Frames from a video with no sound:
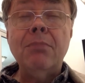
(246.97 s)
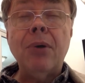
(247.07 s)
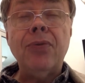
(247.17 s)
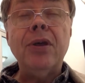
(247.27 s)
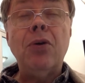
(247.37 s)

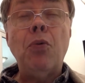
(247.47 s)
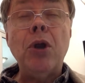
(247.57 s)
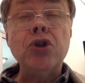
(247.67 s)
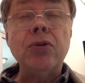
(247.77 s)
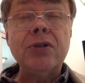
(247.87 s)
but the
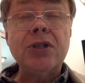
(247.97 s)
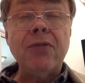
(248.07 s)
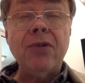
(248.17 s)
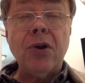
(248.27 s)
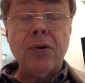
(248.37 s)
original
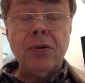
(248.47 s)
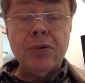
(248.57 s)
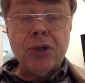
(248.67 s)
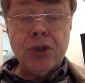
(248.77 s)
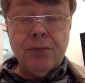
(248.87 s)
7
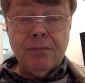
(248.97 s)
articles,